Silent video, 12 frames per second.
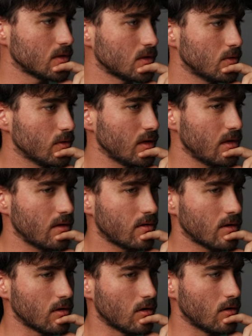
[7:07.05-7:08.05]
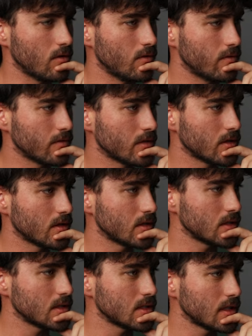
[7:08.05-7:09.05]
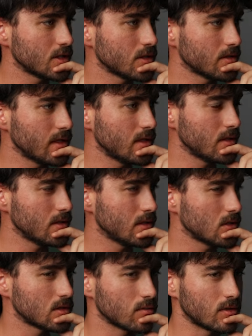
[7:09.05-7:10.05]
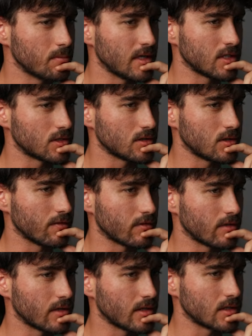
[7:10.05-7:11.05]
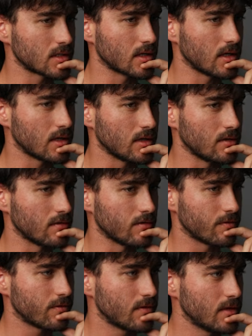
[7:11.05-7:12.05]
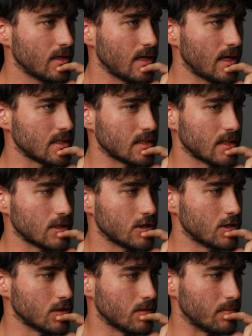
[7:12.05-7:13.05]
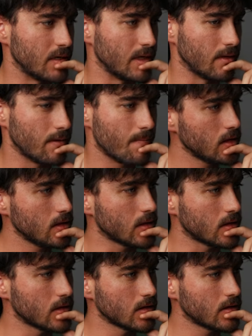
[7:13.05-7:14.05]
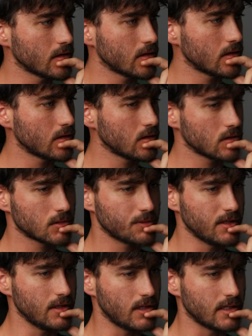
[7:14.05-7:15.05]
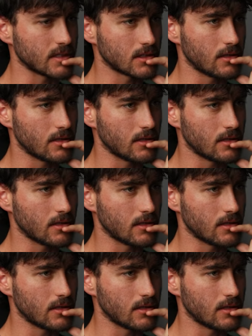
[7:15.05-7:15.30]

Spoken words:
Don't want anything over saturated. Just want to make sure everything is kind of as they should be. Yeah, I reckon that looks pretty nice.